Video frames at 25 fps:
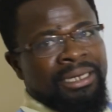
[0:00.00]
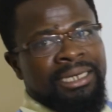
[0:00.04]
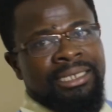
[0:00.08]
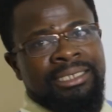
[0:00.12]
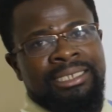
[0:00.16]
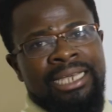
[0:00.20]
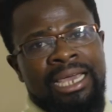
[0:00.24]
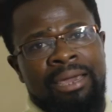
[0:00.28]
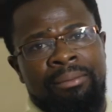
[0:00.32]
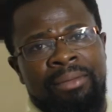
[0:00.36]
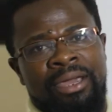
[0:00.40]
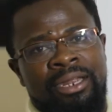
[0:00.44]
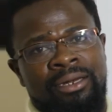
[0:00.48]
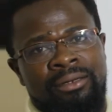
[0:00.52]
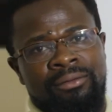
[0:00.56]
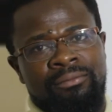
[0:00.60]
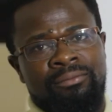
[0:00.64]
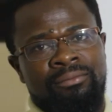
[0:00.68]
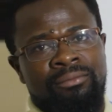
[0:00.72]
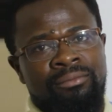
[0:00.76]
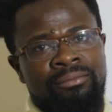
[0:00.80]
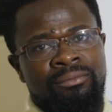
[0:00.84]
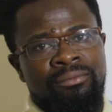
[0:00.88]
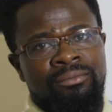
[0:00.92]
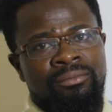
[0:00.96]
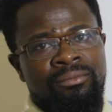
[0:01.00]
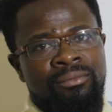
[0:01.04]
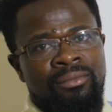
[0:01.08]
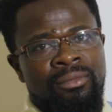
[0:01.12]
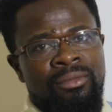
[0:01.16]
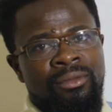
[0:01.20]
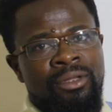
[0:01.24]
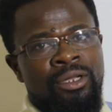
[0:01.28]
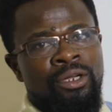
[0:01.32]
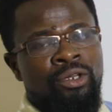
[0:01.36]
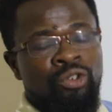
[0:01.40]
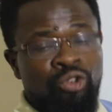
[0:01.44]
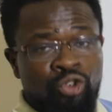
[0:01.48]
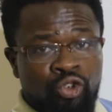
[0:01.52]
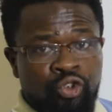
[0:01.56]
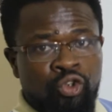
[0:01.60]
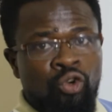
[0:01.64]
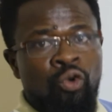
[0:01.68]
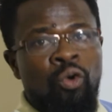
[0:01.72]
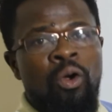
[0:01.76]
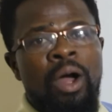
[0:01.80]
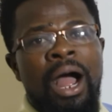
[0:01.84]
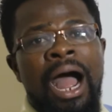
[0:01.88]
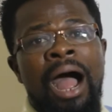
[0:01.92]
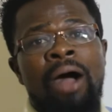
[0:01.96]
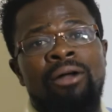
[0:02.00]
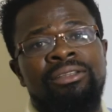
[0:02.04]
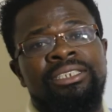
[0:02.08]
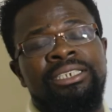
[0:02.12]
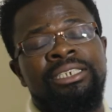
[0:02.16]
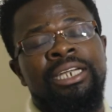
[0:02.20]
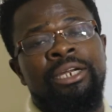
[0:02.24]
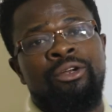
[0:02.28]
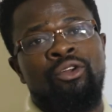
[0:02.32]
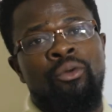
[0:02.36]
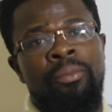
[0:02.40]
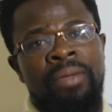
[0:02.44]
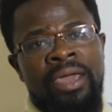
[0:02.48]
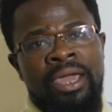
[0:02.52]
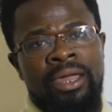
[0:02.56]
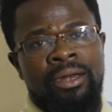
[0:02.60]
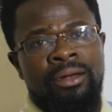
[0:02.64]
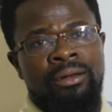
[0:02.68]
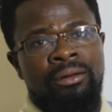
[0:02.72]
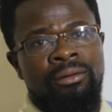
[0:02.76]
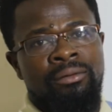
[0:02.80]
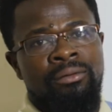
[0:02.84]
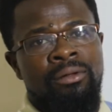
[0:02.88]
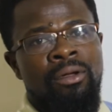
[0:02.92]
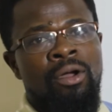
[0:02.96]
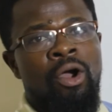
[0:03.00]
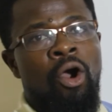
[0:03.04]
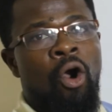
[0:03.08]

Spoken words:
determined throughout the domain,